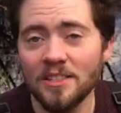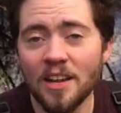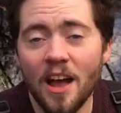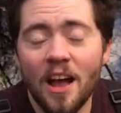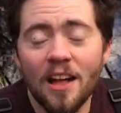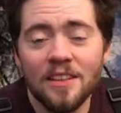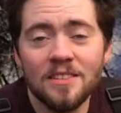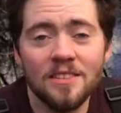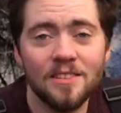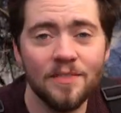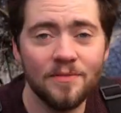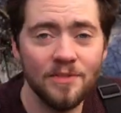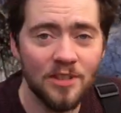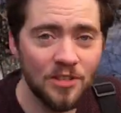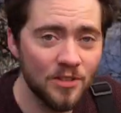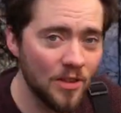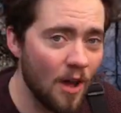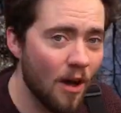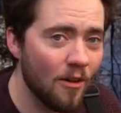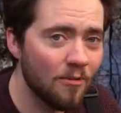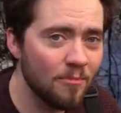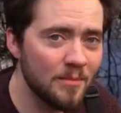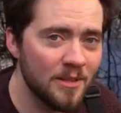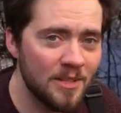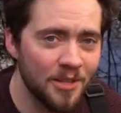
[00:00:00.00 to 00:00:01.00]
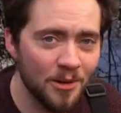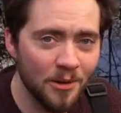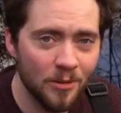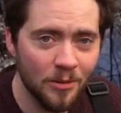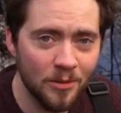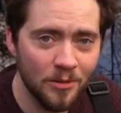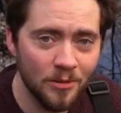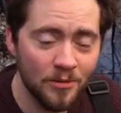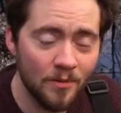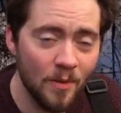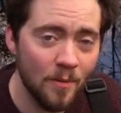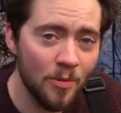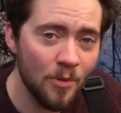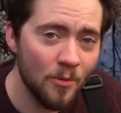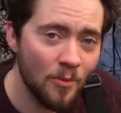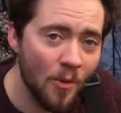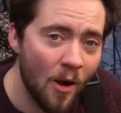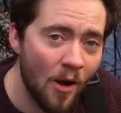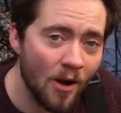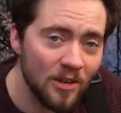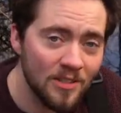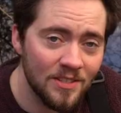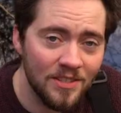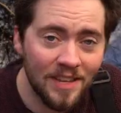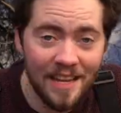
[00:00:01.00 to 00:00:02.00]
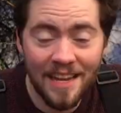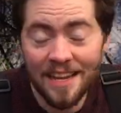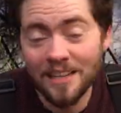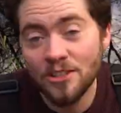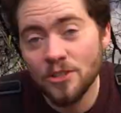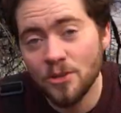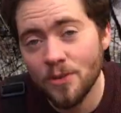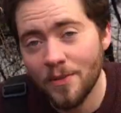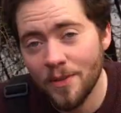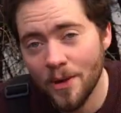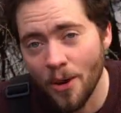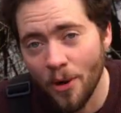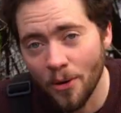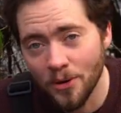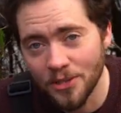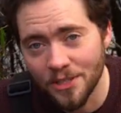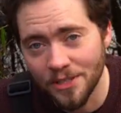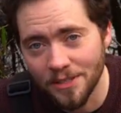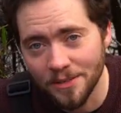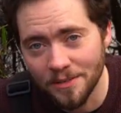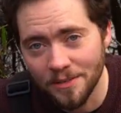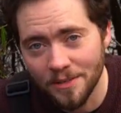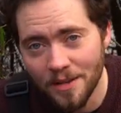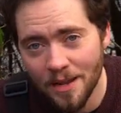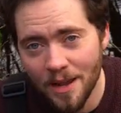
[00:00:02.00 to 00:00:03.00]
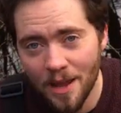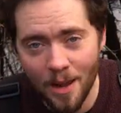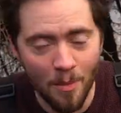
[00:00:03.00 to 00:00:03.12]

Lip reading: tons of dissolved materials from the rocks into the ocean,